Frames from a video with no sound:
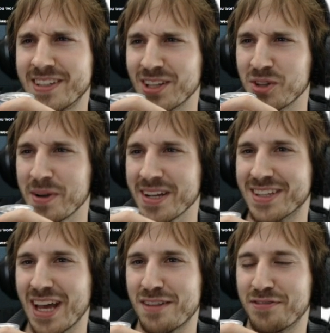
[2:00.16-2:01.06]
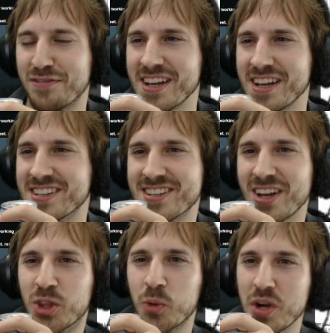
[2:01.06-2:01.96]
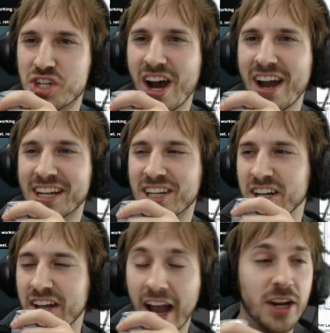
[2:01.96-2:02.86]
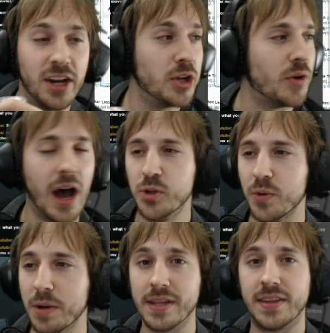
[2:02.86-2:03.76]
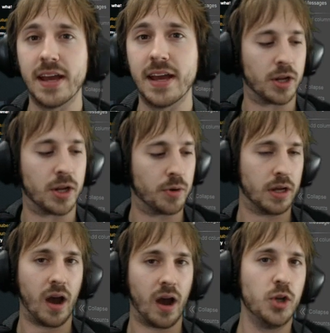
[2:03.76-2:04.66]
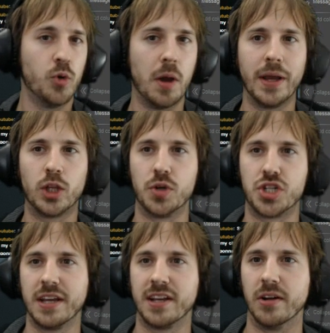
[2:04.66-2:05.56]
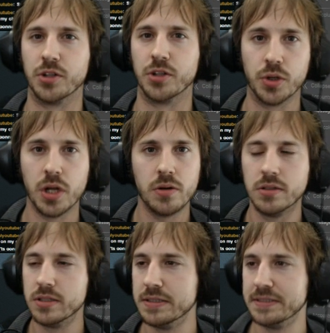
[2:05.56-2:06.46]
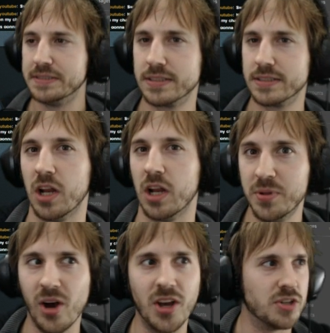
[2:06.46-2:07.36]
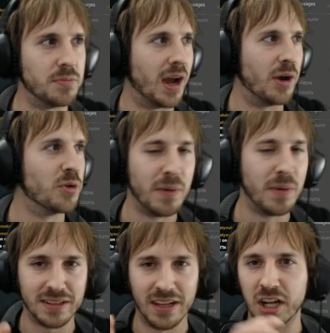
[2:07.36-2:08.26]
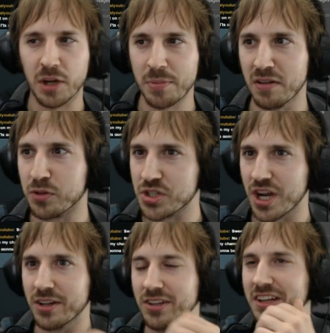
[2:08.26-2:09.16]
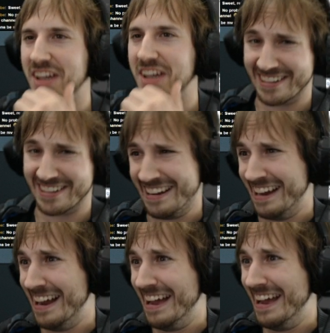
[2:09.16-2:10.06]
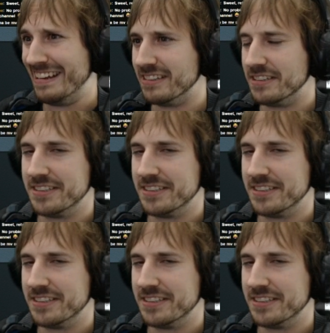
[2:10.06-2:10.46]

can you make that face a Twitch icon? don't know. How do I make that, by the way? How do I make Twitch icon? Do you know? That'd be awesome. I will make like a couple of Twitch icons like that. Yeah.